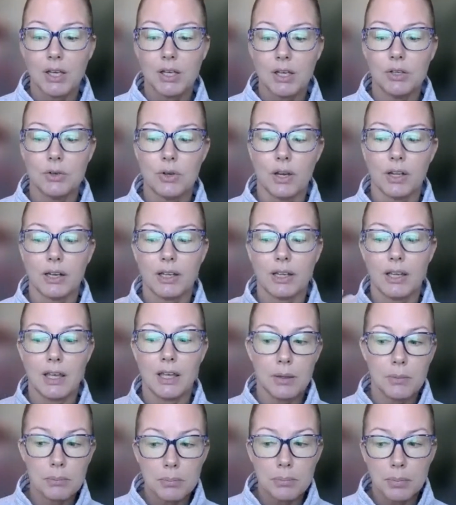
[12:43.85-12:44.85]
You kind of
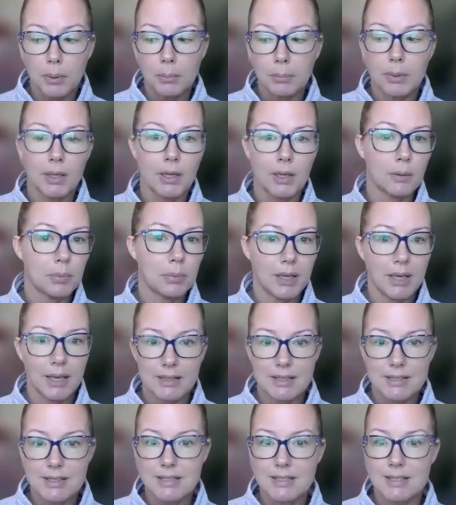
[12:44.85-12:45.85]
keep bumping up
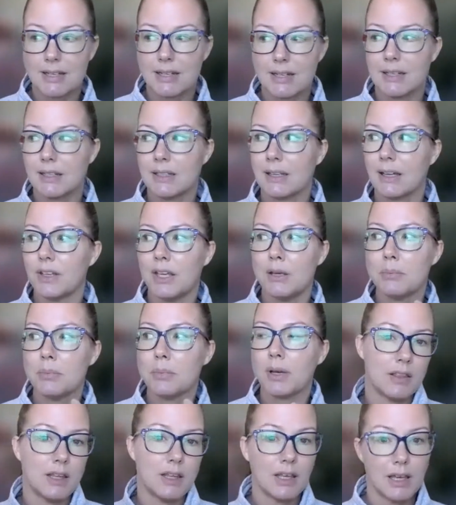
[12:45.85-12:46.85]
against it,
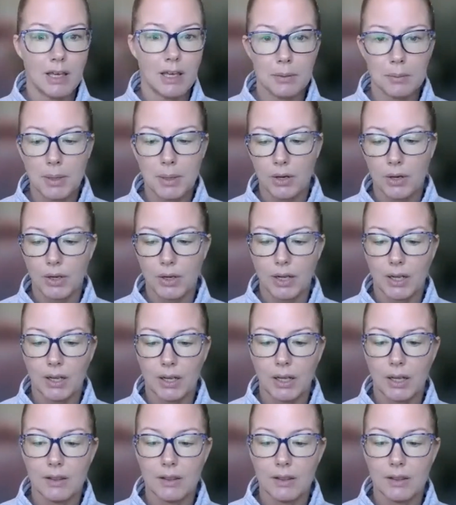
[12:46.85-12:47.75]
keep thinking about it,